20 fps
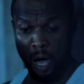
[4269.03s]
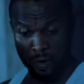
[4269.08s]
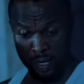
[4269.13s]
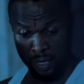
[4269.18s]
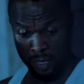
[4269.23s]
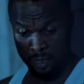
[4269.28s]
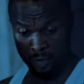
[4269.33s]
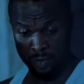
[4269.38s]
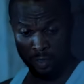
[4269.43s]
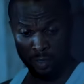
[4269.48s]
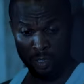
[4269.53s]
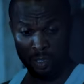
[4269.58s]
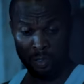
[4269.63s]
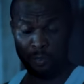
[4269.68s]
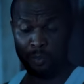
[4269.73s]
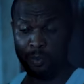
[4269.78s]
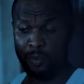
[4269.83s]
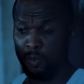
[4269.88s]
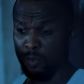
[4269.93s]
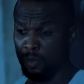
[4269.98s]
How can I sleep?
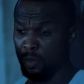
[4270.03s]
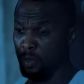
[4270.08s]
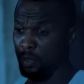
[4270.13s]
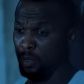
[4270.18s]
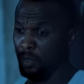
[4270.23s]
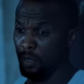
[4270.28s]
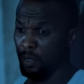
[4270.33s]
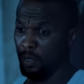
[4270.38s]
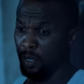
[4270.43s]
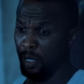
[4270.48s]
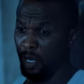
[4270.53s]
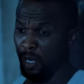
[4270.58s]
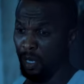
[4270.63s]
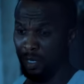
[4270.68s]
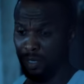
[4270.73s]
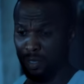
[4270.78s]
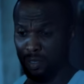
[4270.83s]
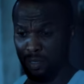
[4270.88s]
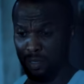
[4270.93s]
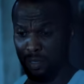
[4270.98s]

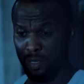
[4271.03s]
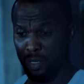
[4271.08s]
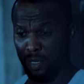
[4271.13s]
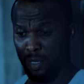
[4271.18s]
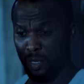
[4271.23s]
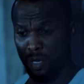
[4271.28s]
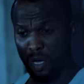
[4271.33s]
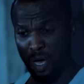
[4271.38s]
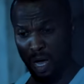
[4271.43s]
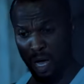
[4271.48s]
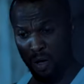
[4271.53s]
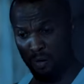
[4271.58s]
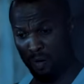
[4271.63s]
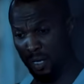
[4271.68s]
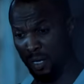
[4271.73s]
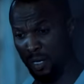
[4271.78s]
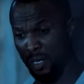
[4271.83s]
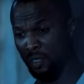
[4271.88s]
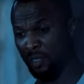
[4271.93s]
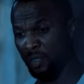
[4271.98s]
Eh? How
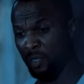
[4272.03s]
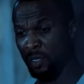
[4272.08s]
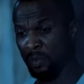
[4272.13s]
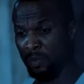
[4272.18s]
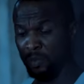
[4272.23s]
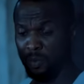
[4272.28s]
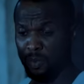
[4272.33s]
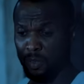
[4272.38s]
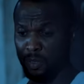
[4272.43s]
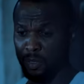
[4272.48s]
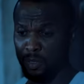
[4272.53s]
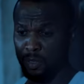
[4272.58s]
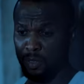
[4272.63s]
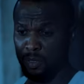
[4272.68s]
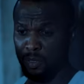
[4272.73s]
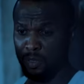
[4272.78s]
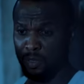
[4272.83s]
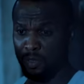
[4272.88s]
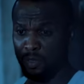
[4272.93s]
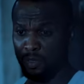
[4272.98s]
can I sleep
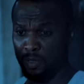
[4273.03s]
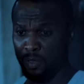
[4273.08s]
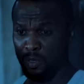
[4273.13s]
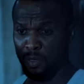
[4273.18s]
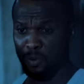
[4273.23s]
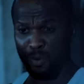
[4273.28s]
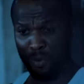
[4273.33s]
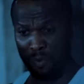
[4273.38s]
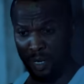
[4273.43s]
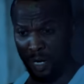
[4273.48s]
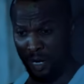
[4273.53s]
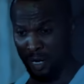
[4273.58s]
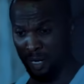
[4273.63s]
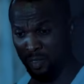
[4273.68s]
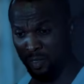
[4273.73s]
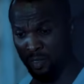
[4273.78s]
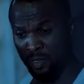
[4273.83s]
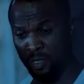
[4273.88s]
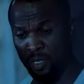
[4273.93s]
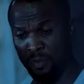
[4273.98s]
when my
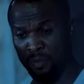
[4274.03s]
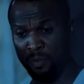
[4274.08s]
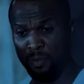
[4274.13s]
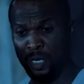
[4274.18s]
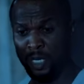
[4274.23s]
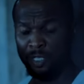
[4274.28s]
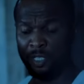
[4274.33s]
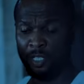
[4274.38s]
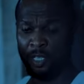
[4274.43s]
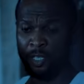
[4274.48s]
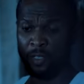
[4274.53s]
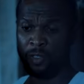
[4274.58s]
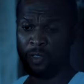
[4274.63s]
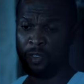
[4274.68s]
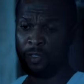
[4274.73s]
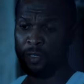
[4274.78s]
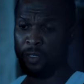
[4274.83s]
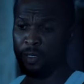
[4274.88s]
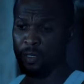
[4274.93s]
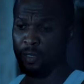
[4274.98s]
heart is leaving my
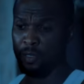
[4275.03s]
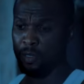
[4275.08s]
chest?